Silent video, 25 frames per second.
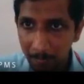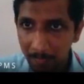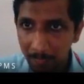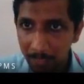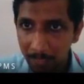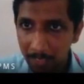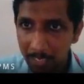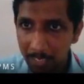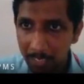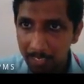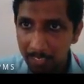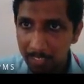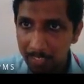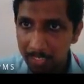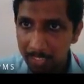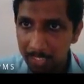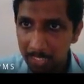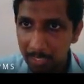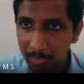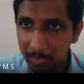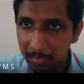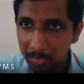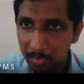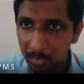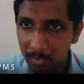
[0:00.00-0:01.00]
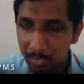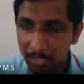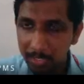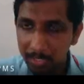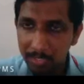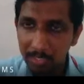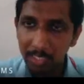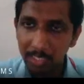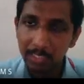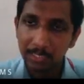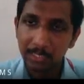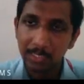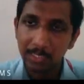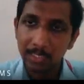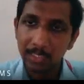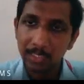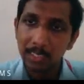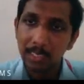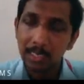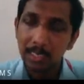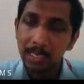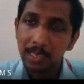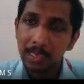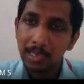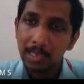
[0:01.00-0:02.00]
and stirrups always like this,
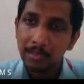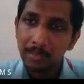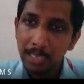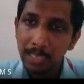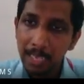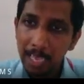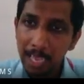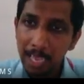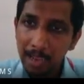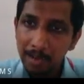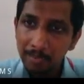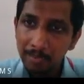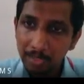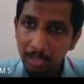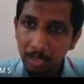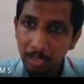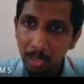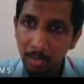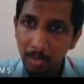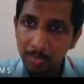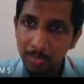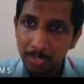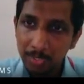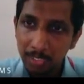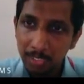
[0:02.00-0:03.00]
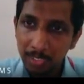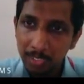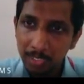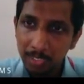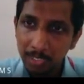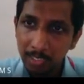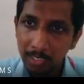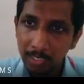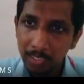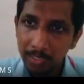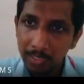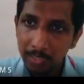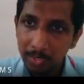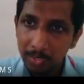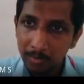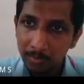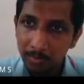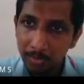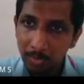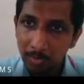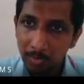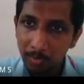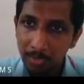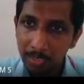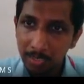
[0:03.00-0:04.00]
we have the option to
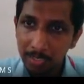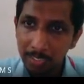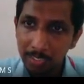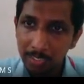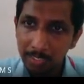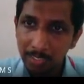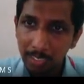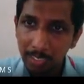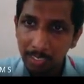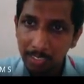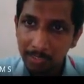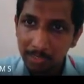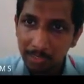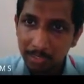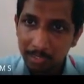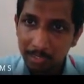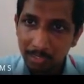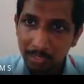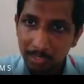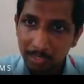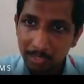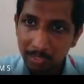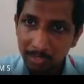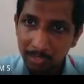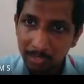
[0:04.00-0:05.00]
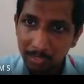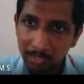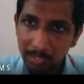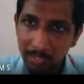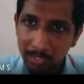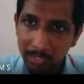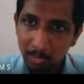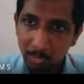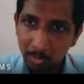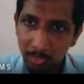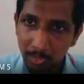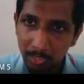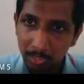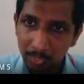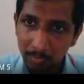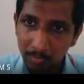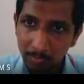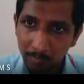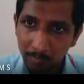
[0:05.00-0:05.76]
provide it like this, in this way.